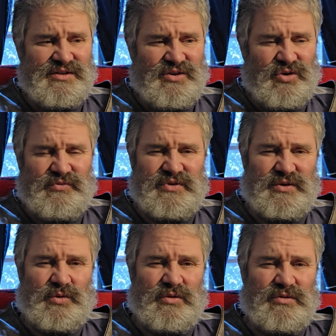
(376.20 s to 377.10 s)
hopefully
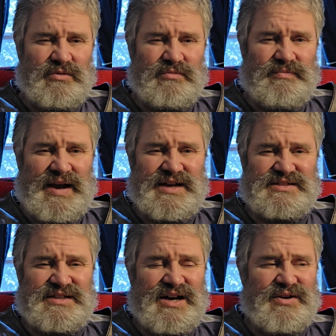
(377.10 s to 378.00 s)
will pass
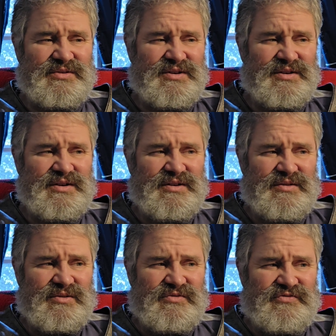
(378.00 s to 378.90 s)
down
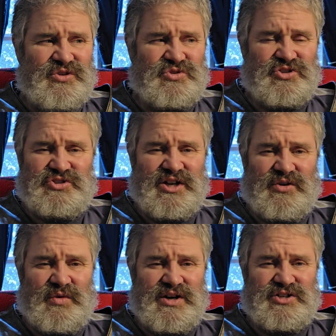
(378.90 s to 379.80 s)
future
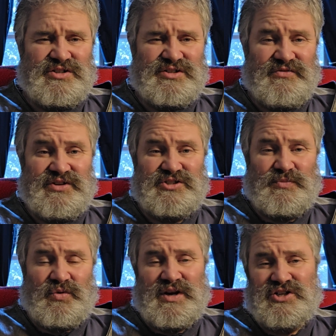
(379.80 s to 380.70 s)
generations of
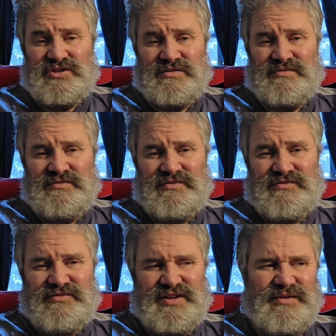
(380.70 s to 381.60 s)
inspiration
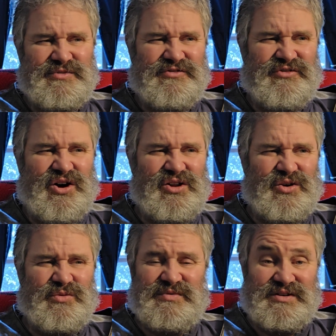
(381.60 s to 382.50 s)
for them to
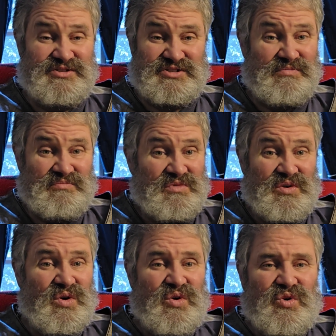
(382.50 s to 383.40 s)
follow in some
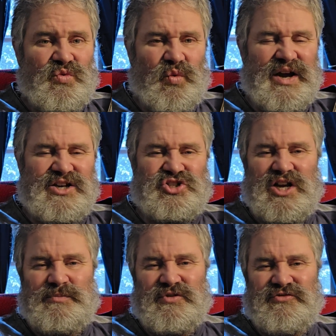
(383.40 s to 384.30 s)
way,
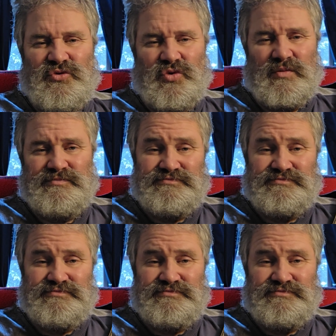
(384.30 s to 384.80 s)
shape, or form.